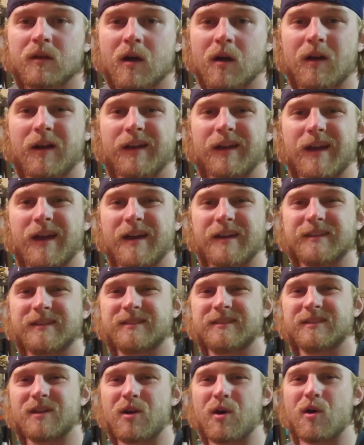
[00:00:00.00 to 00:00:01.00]
Alright guys,
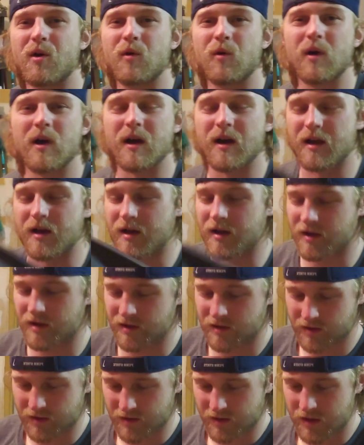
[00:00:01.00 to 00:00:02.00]
so uh,
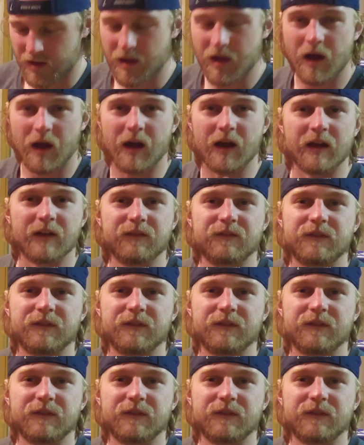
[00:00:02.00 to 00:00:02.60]
I